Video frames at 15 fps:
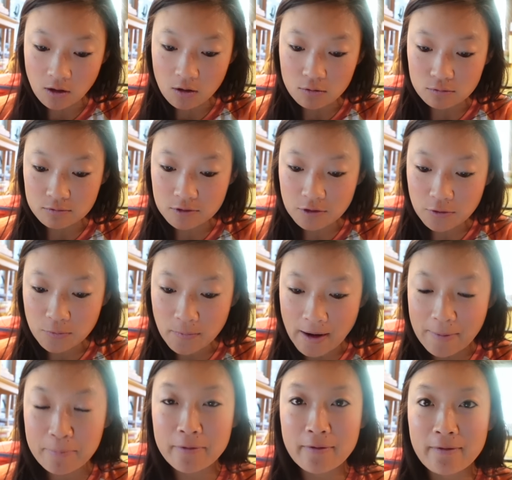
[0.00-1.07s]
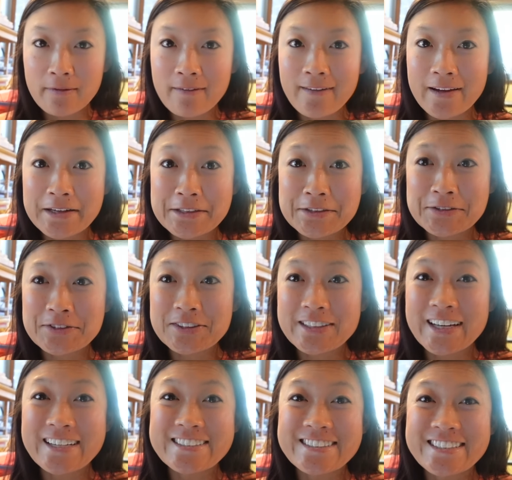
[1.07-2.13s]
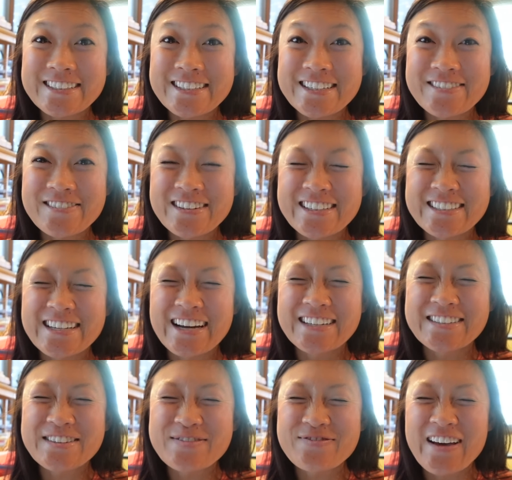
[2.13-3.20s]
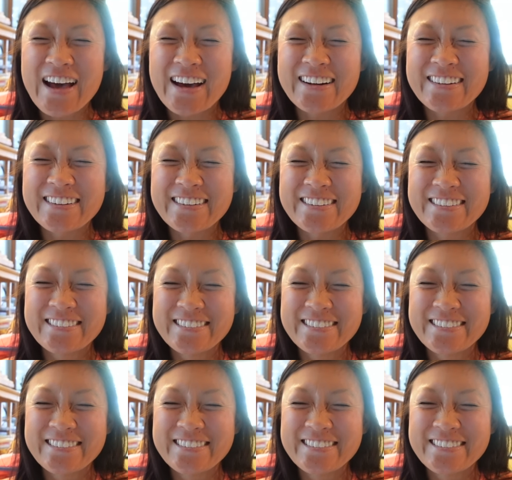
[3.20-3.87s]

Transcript: Oh crap, I just realized I didn't even attach the pattern.